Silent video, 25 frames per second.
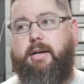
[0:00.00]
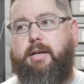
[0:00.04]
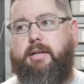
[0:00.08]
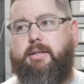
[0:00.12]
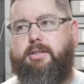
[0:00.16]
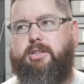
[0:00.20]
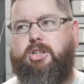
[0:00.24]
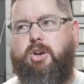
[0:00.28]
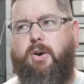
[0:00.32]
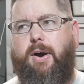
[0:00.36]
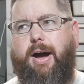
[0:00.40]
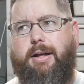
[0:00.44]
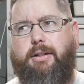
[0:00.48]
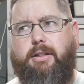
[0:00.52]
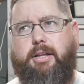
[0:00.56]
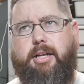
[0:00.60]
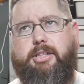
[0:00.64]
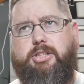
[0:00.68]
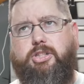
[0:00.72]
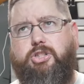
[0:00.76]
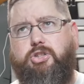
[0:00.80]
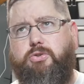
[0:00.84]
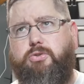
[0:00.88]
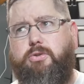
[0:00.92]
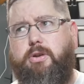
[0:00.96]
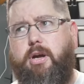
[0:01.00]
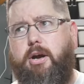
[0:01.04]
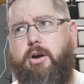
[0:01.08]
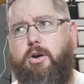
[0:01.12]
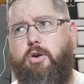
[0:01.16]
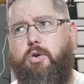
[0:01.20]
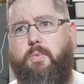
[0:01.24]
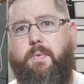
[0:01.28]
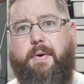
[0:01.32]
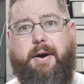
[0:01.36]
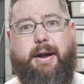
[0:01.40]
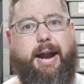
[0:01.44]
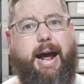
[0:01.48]
So I'll let you
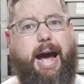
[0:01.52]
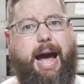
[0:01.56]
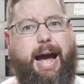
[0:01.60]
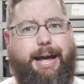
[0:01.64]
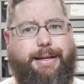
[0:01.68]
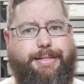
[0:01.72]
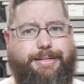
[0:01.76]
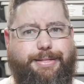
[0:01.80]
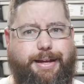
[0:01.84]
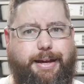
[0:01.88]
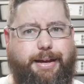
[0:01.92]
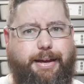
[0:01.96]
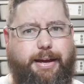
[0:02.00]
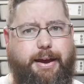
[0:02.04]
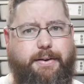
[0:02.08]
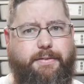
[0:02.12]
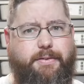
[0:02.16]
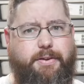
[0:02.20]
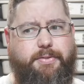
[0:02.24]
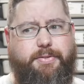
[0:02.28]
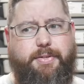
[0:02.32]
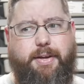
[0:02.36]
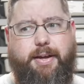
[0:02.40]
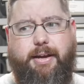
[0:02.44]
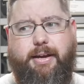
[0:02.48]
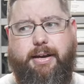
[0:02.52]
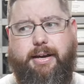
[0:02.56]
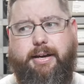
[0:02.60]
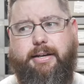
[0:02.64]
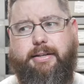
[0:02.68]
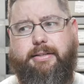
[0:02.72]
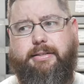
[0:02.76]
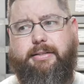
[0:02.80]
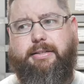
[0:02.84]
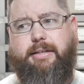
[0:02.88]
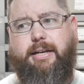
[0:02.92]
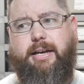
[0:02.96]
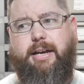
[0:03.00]
know what I think everything
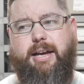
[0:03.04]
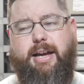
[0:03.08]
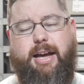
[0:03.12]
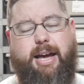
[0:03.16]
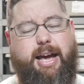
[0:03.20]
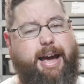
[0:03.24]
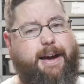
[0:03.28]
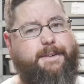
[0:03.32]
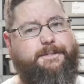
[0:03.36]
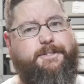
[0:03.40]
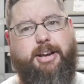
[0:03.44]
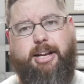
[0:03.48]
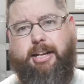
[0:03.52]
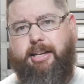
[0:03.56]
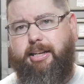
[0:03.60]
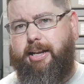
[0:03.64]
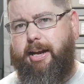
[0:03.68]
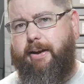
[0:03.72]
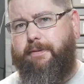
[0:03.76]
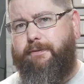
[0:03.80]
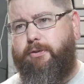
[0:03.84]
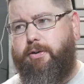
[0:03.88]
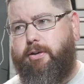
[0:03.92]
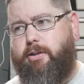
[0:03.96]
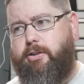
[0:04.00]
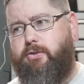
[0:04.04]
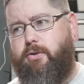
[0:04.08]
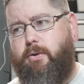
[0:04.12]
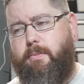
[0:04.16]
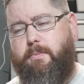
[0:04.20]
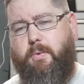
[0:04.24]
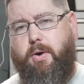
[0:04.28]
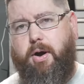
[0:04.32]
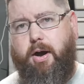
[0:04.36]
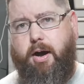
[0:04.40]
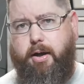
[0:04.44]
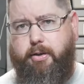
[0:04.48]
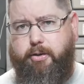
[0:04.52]
is, if it differs from
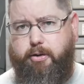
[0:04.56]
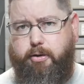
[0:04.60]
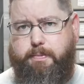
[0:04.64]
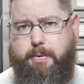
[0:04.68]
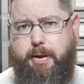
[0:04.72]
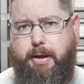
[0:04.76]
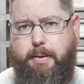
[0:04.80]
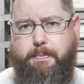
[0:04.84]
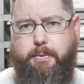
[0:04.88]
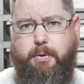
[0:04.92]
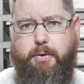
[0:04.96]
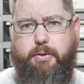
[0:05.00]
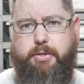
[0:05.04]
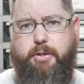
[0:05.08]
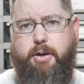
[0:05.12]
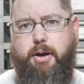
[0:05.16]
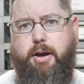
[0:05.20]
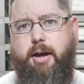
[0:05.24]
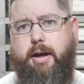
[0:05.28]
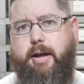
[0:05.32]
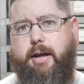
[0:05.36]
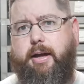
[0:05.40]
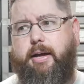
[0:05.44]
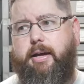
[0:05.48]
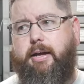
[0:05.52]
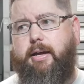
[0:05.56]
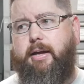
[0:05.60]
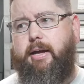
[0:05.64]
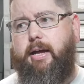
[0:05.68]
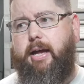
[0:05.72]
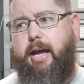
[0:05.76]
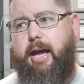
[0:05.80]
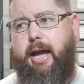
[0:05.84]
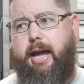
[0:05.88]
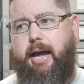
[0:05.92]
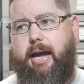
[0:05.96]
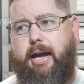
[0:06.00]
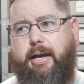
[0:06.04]
what other people thought,
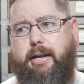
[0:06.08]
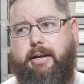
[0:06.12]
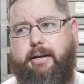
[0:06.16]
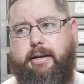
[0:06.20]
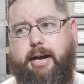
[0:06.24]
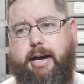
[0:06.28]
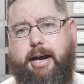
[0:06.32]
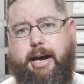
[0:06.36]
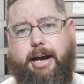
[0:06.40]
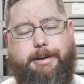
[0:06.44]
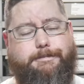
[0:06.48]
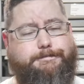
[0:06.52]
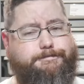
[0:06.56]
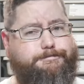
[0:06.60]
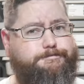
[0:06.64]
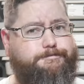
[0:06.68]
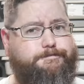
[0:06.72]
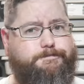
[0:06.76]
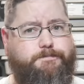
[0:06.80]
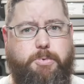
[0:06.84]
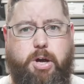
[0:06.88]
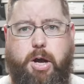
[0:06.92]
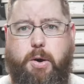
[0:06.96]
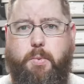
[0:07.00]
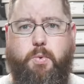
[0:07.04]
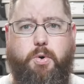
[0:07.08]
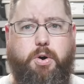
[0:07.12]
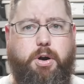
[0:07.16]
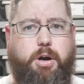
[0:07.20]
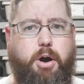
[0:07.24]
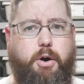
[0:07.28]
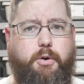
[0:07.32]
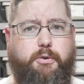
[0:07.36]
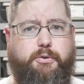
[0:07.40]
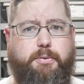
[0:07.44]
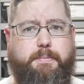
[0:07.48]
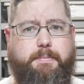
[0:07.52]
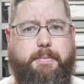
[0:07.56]
and we'll
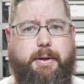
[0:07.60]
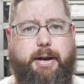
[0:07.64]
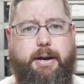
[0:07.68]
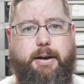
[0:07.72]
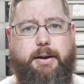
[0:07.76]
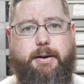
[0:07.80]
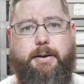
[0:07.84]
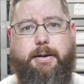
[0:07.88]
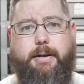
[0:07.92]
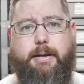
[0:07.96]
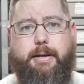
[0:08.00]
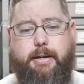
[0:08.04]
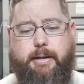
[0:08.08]
go from there.